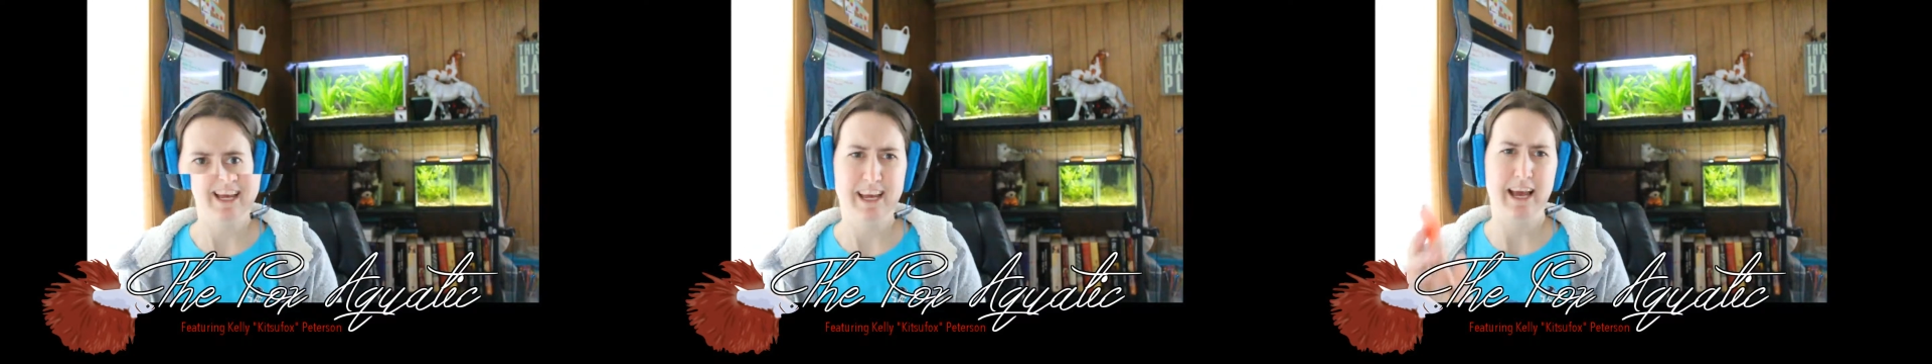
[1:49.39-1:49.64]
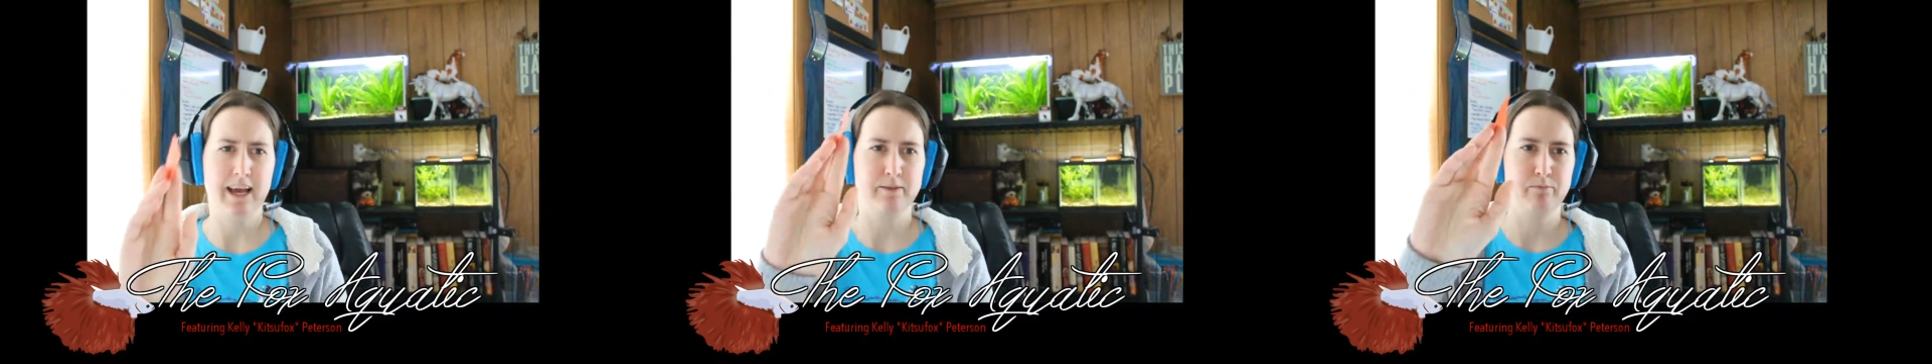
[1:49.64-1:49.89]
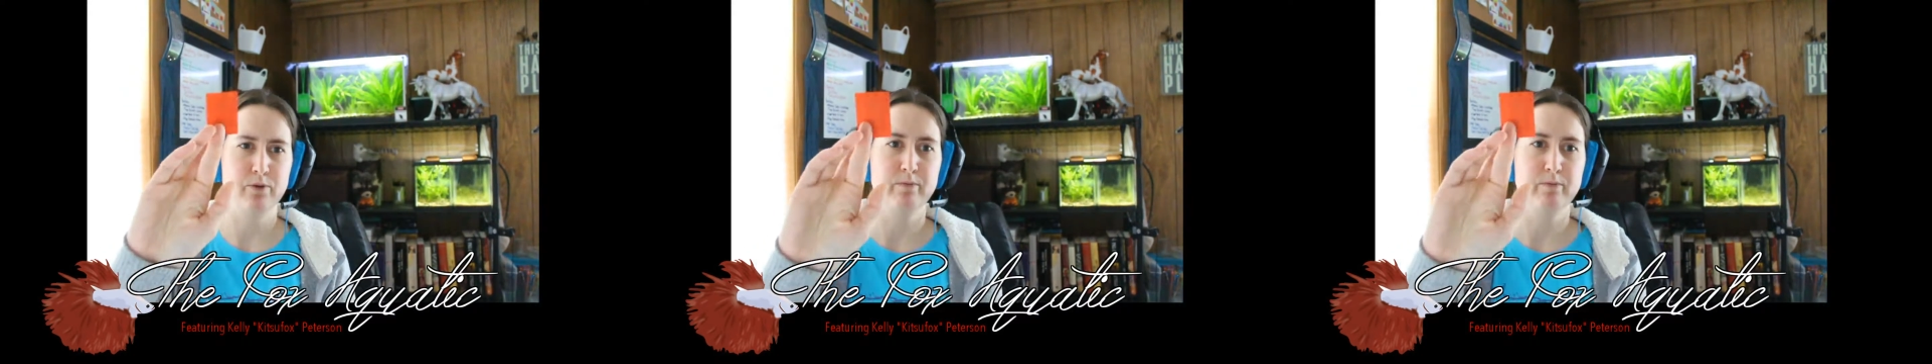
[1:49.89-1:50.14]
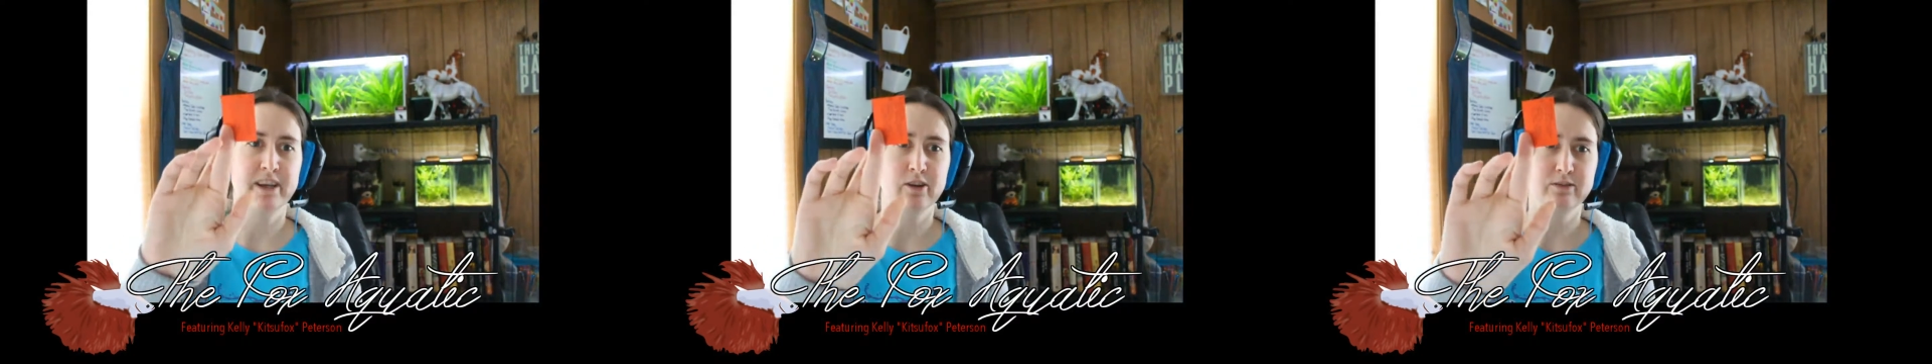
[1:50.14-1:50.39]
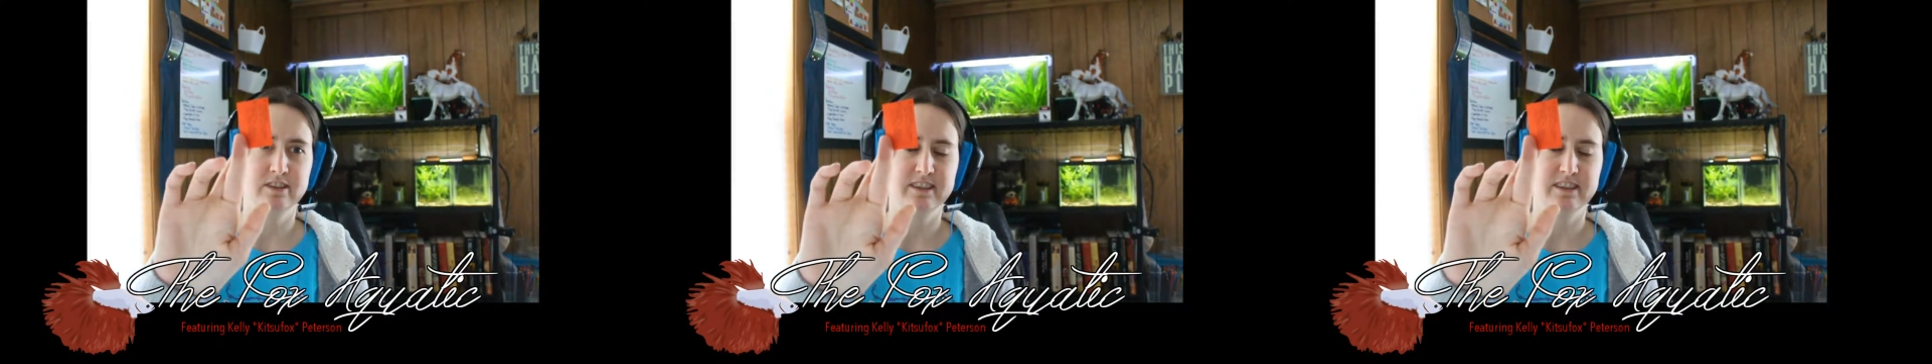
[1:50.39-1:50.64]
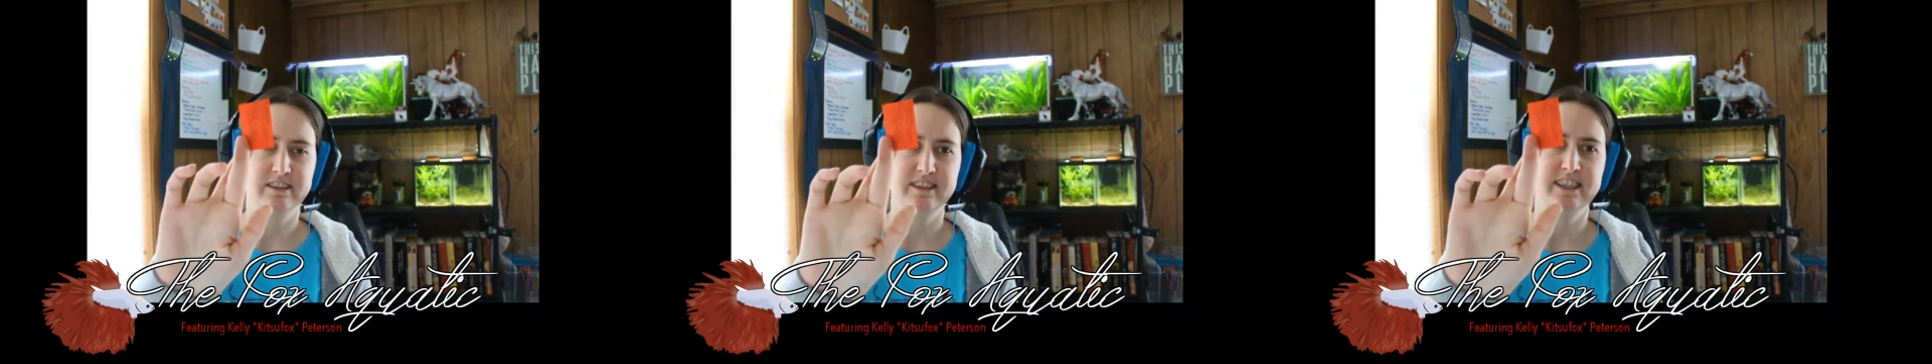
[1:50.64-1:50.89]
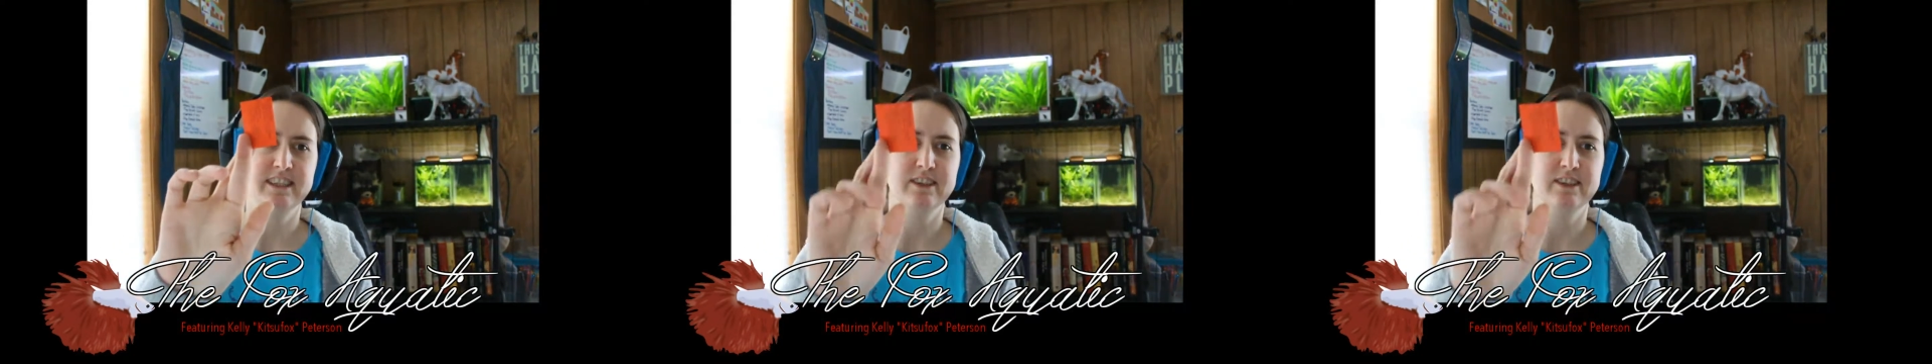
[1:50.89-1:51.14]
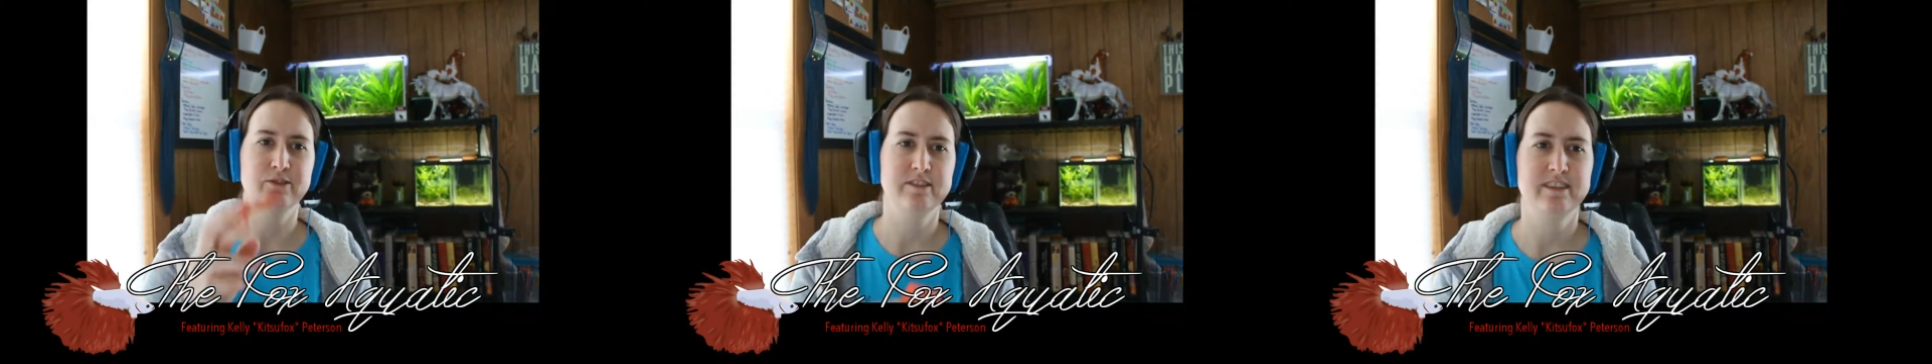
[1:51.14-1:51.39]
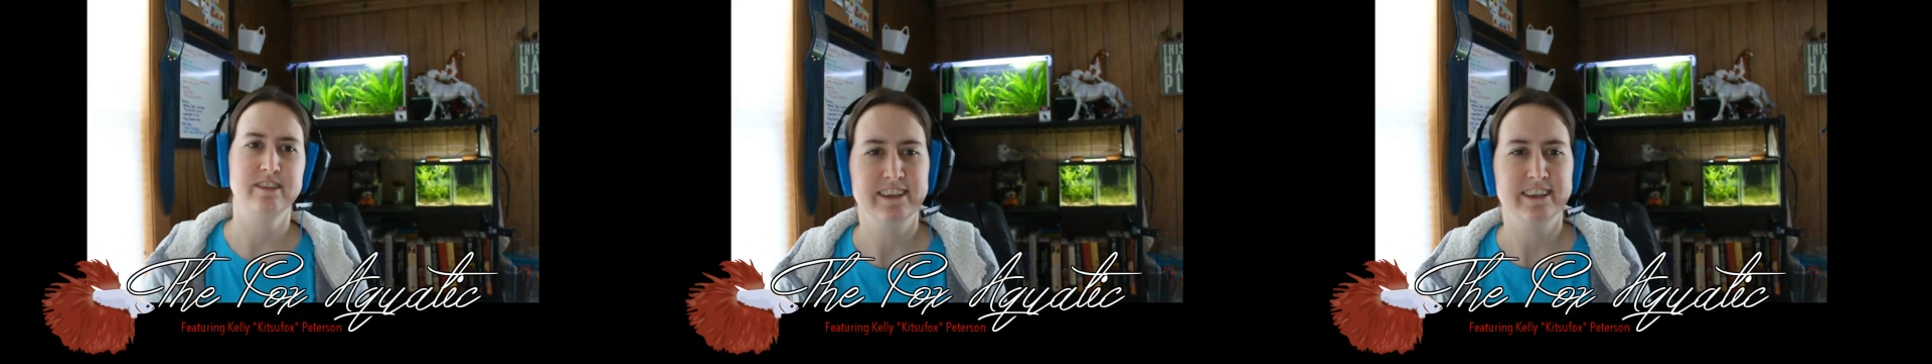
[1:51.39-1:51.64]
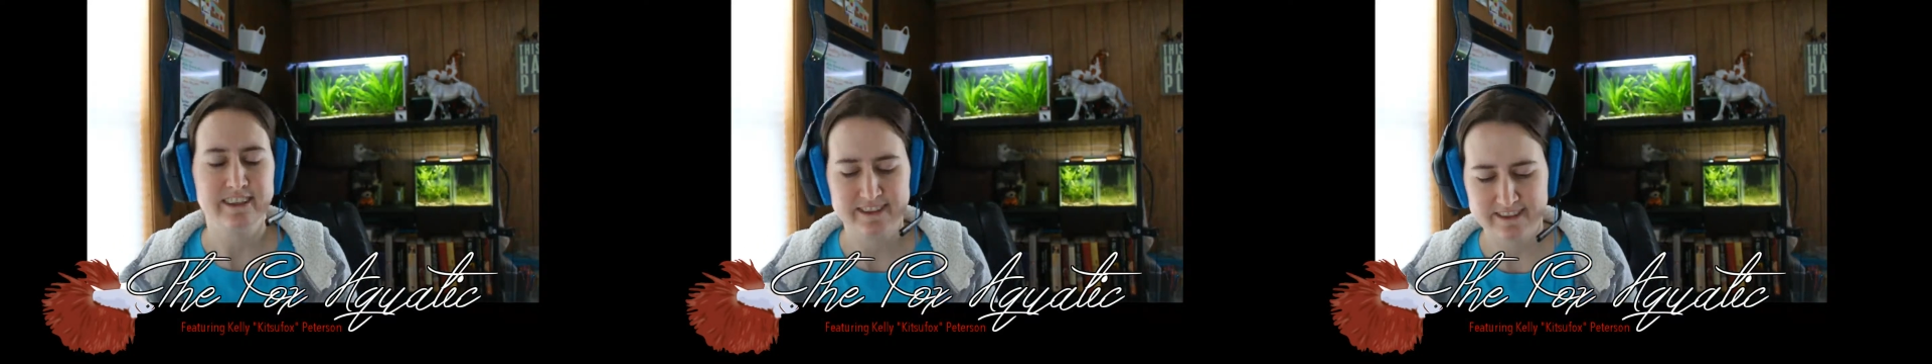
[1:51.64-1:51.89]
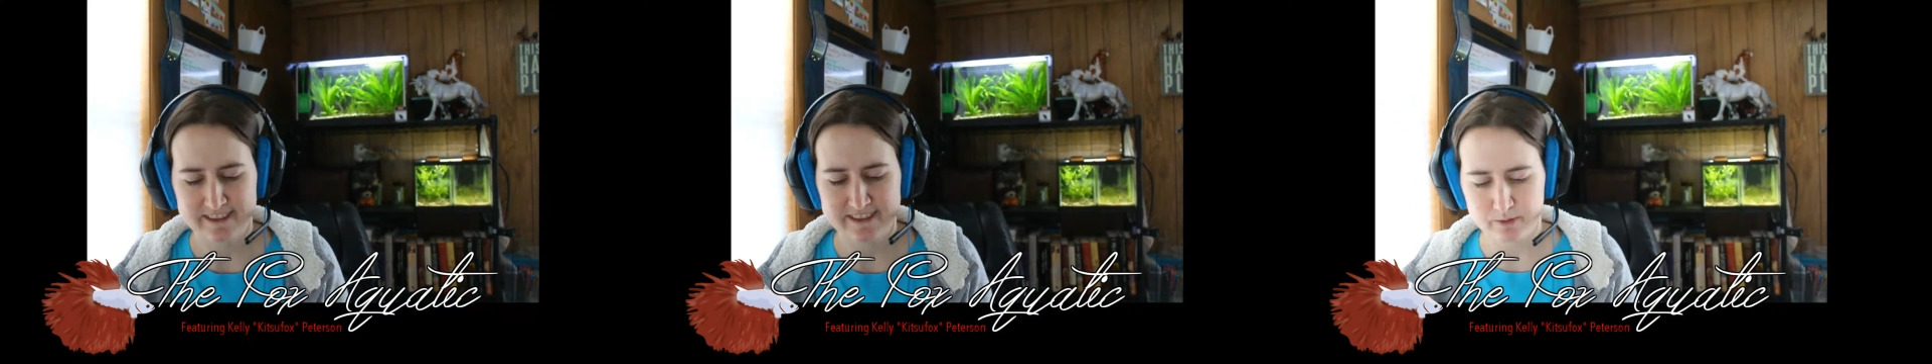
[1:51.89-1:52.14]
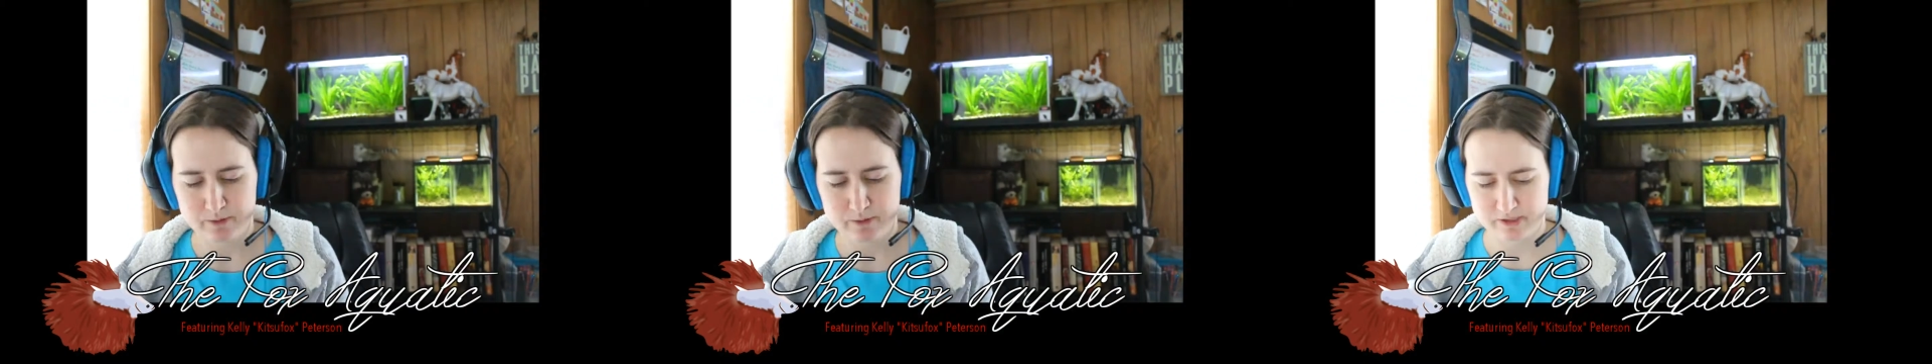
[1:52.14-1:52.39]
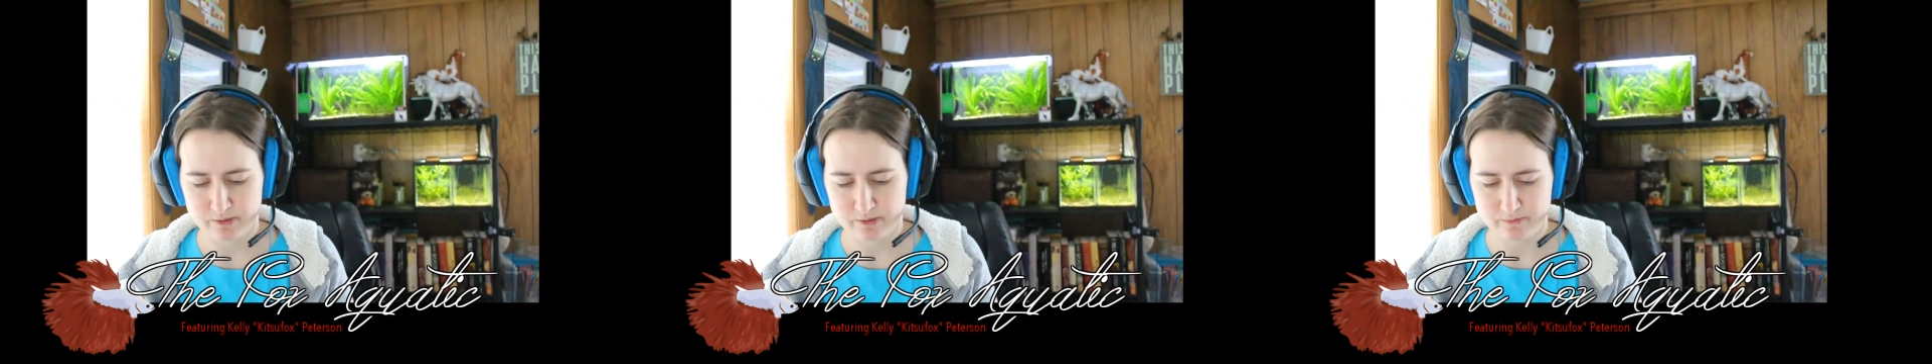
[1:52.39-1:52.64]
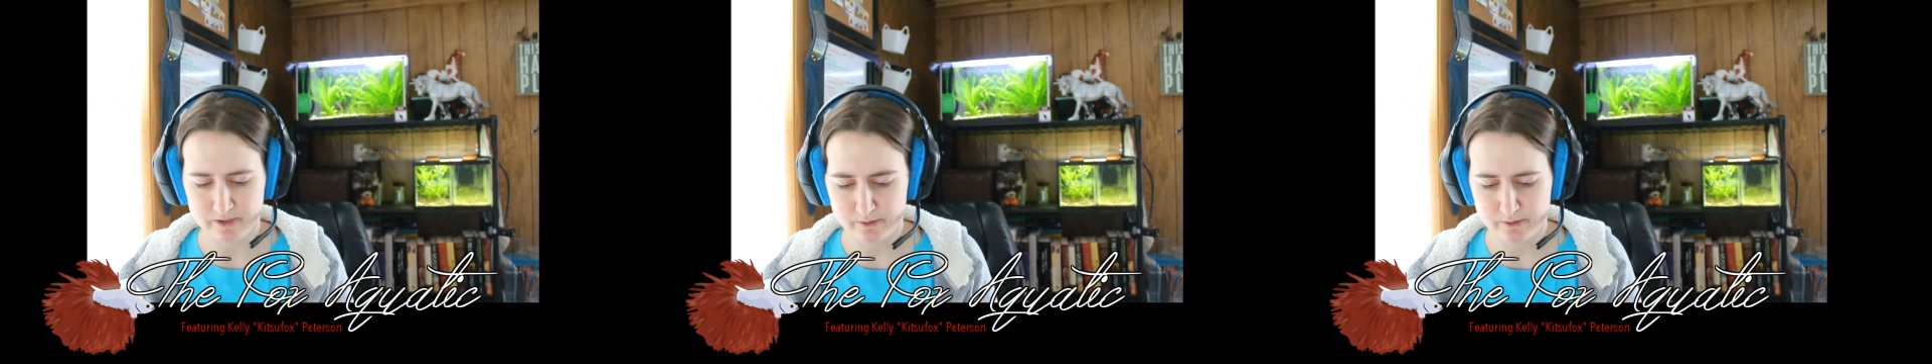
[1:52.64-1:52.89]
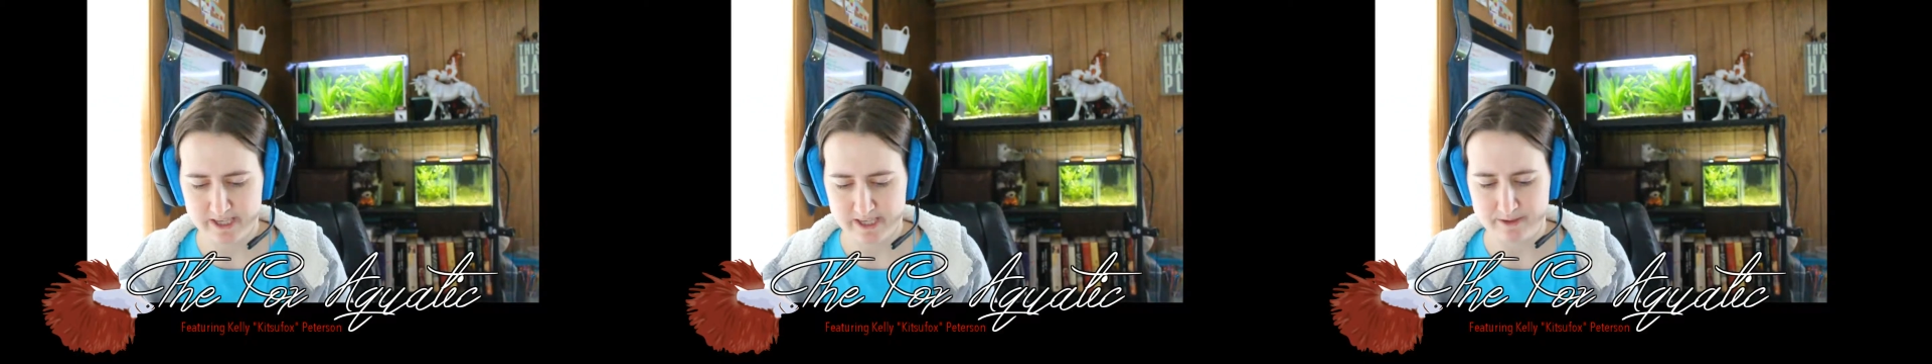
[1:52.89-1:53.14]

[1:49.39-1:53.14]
I put my notes on sticky notes, and that one was too far away.